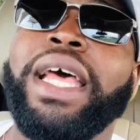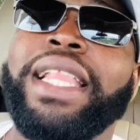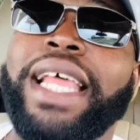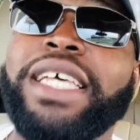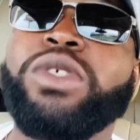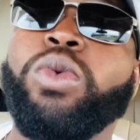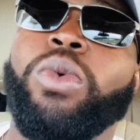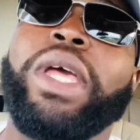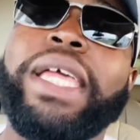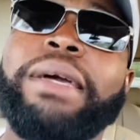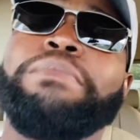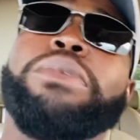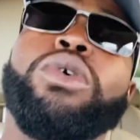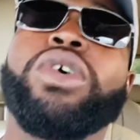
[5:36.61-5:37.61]
That's weak
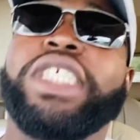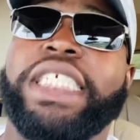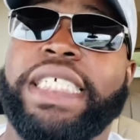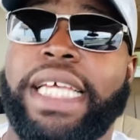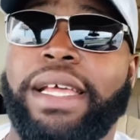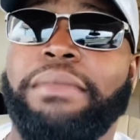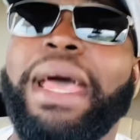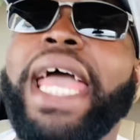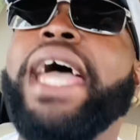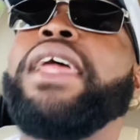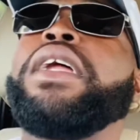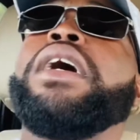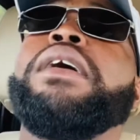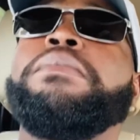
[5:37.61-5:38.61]
bullshit.
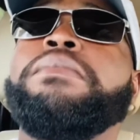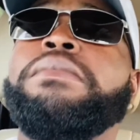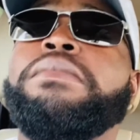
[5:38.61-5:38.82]
Man up